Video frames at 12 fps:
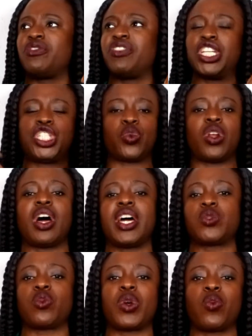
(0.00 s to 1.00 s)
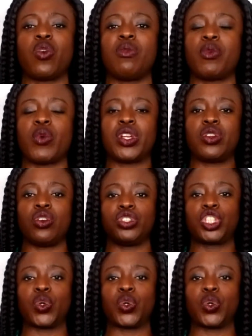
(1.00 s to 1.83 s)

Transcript: visualize what we want, but we're not